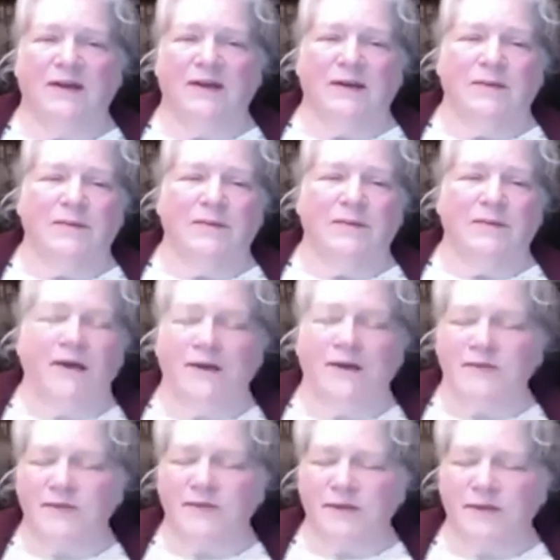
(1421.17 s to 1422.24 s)

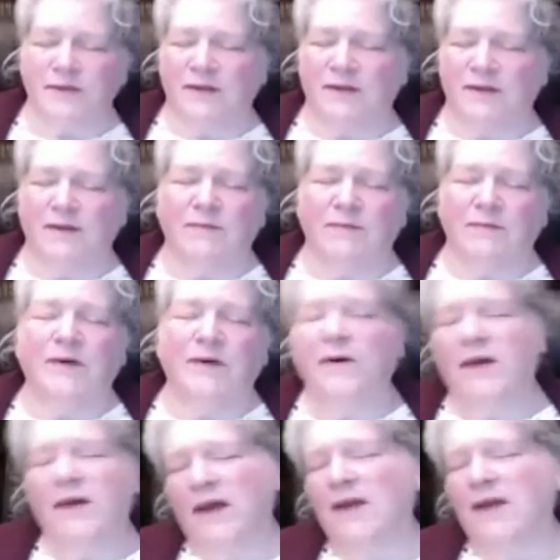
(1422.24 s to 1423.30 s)
because, well,
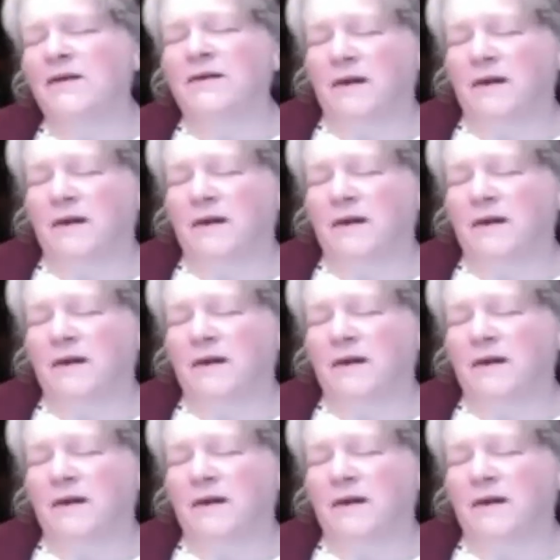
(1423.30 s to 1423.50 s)
okay,